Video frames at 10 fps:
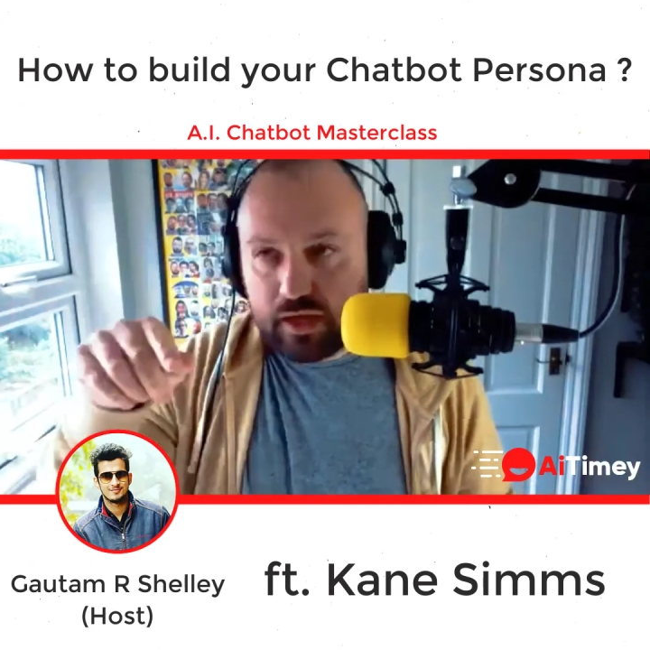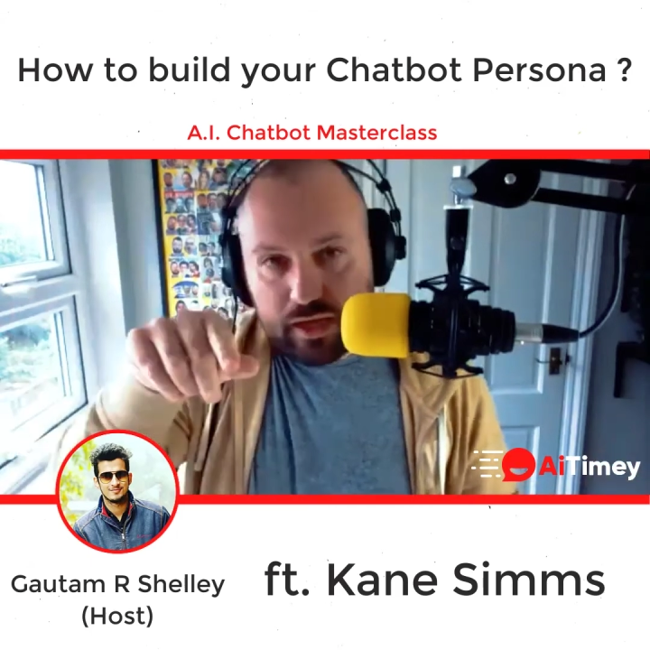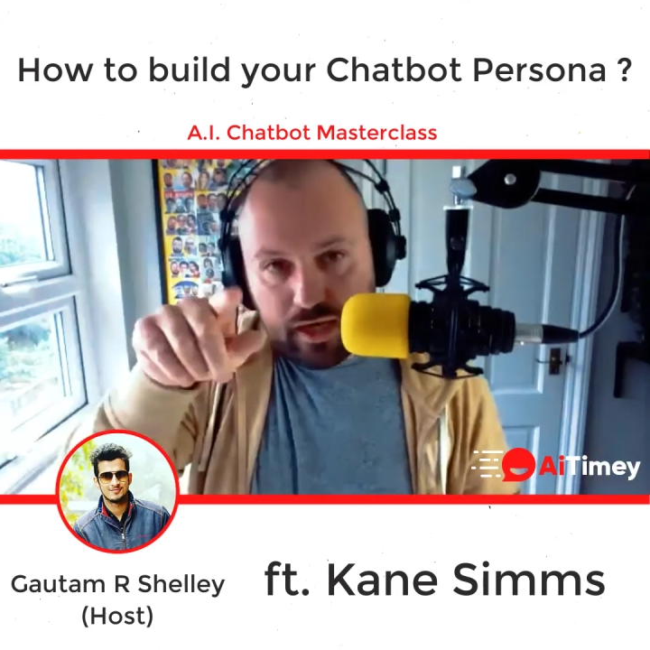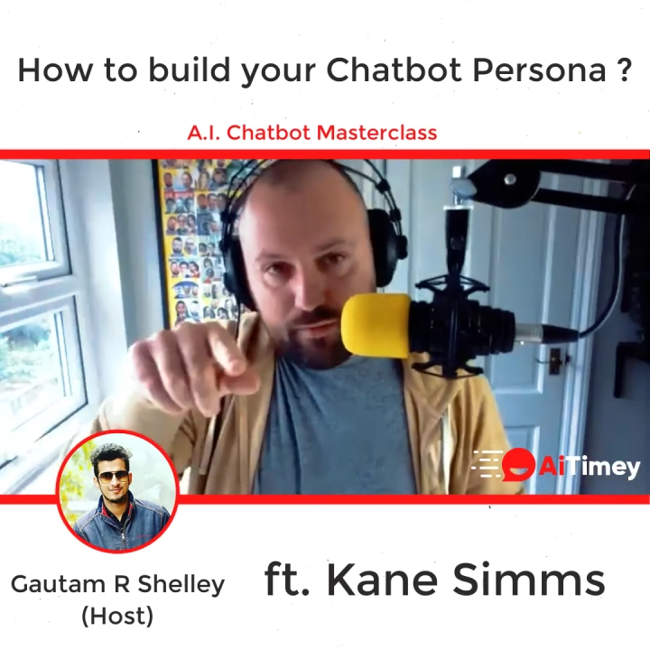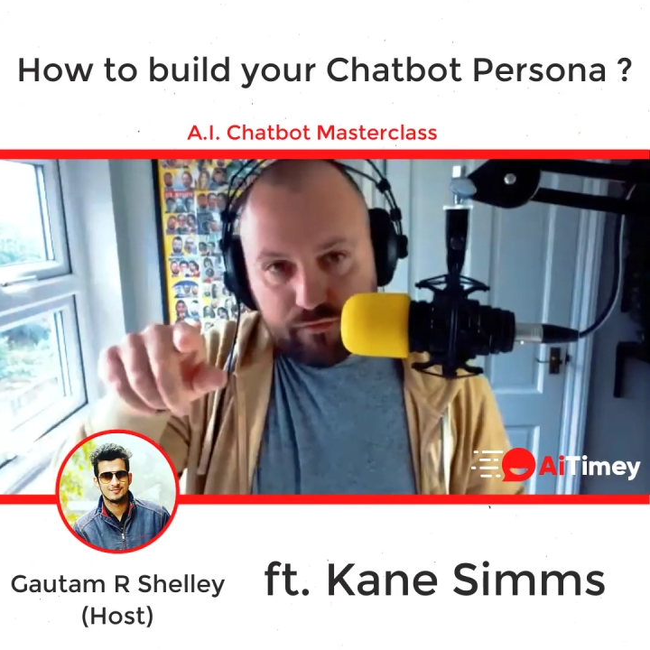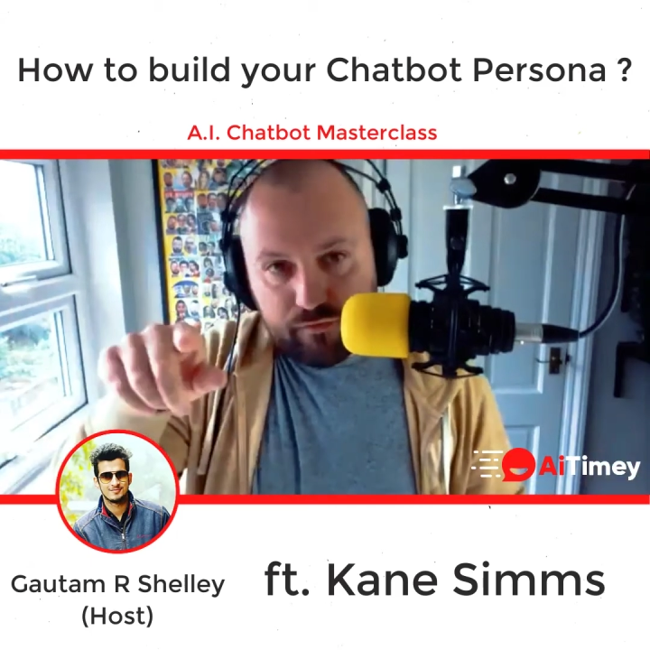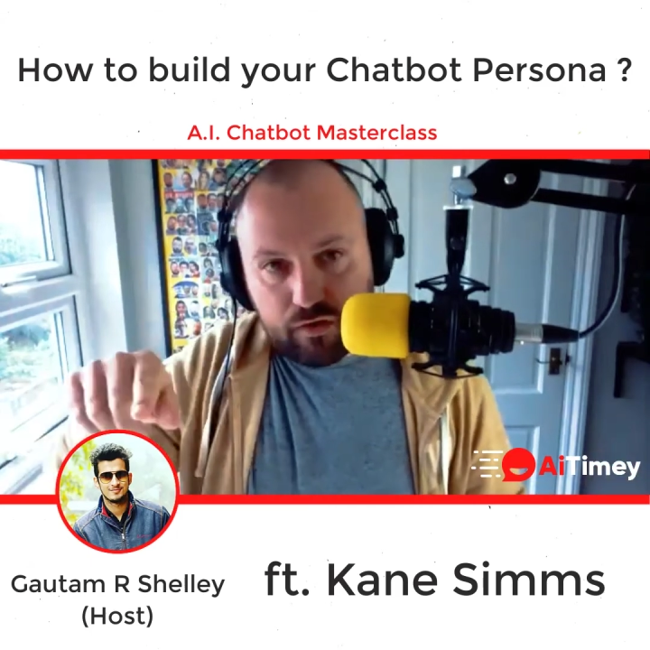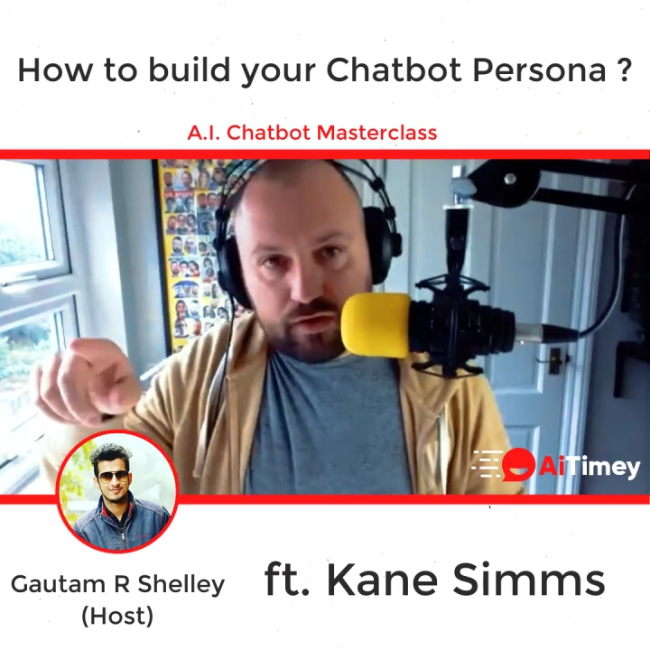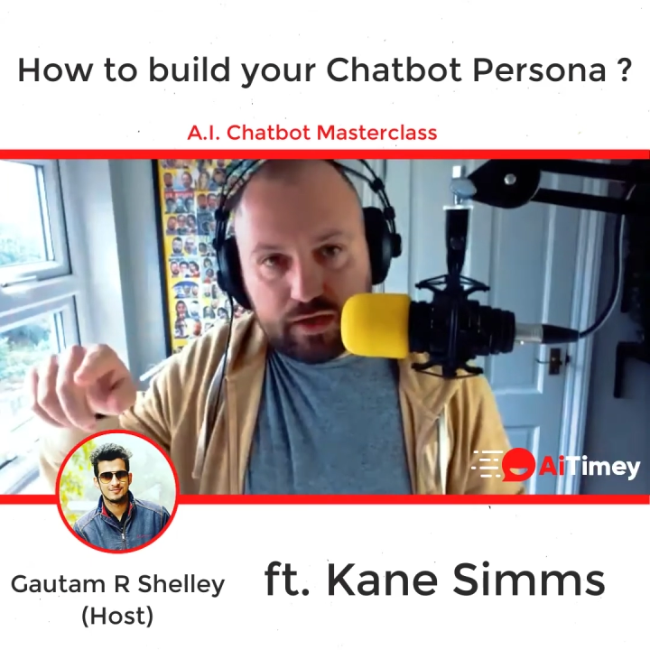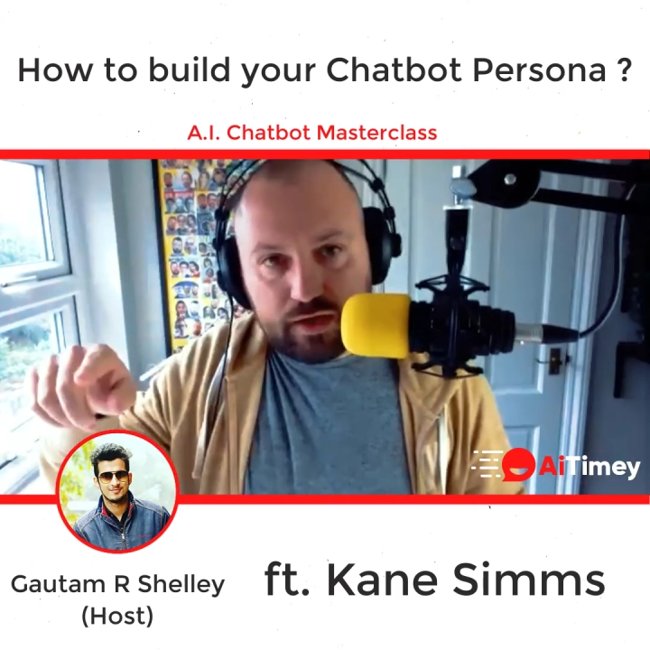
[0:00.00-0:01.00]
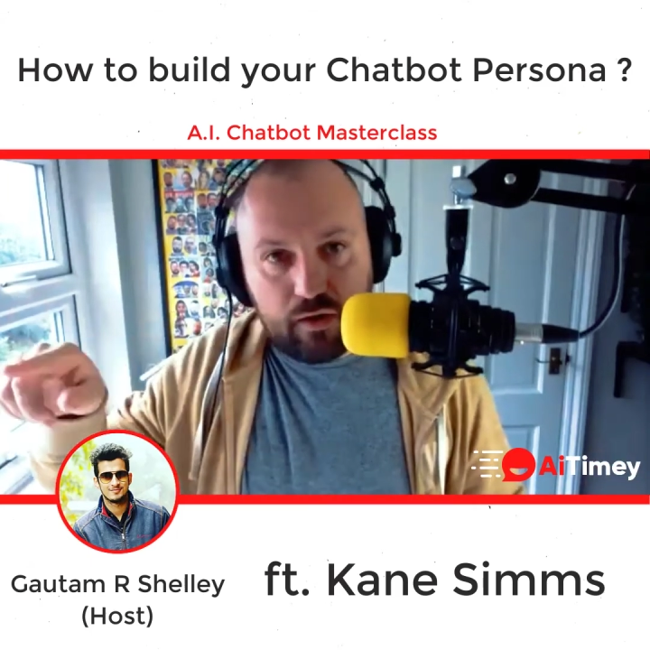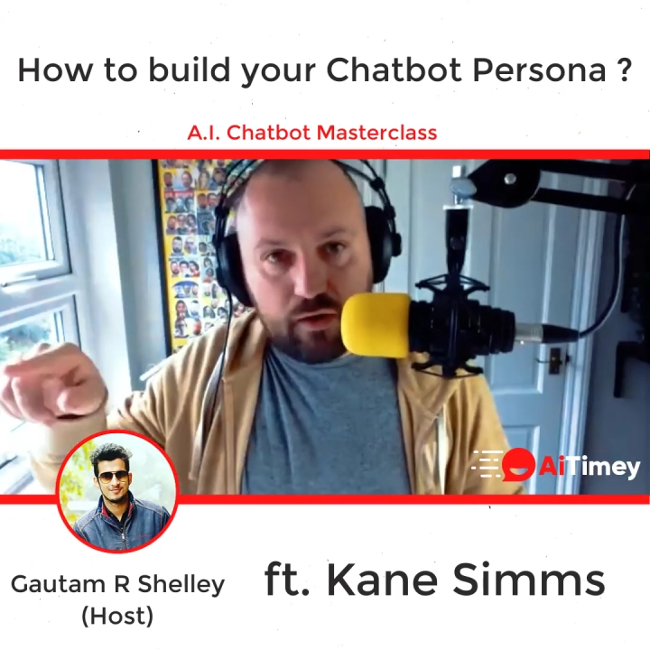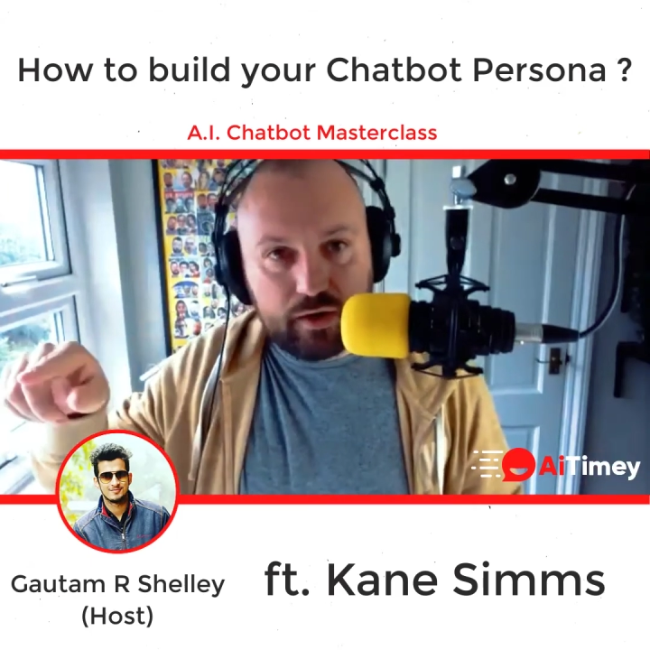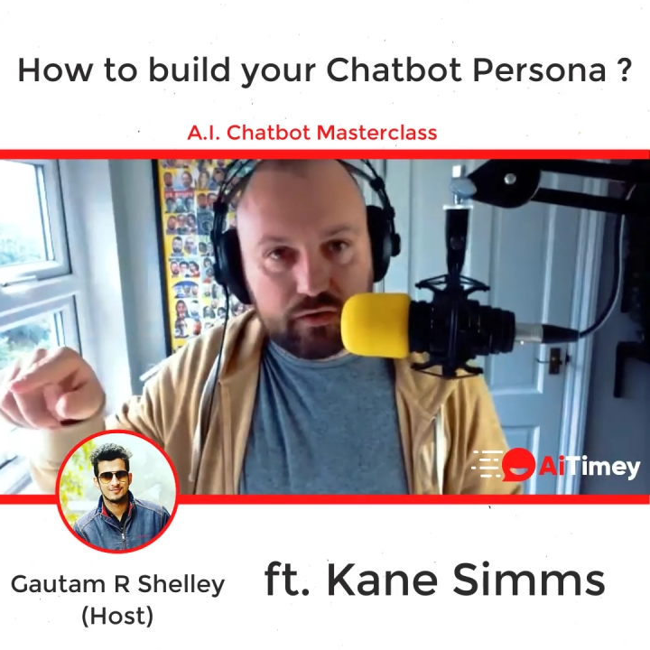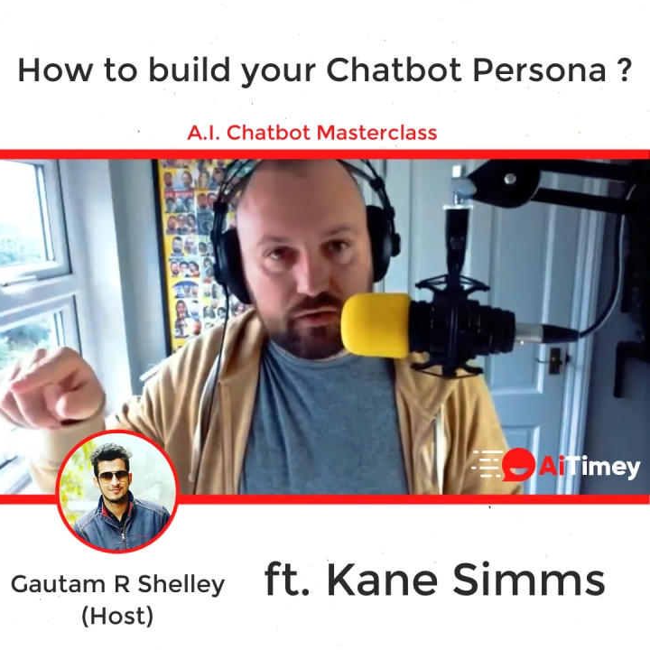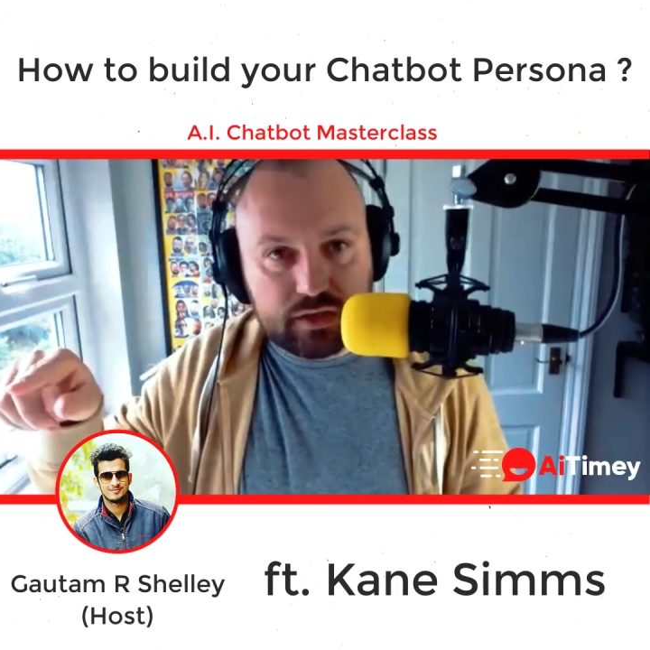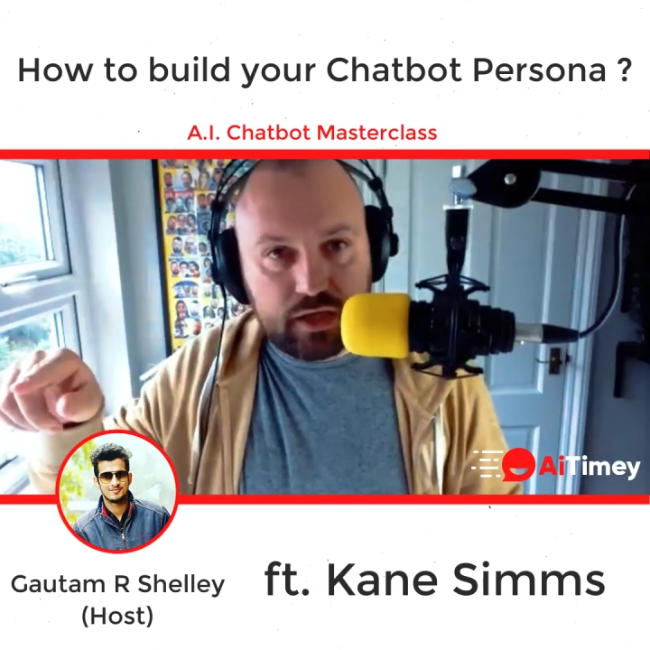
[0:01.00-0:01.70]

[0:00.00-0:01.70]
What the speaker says: A little bit further down, it'll say,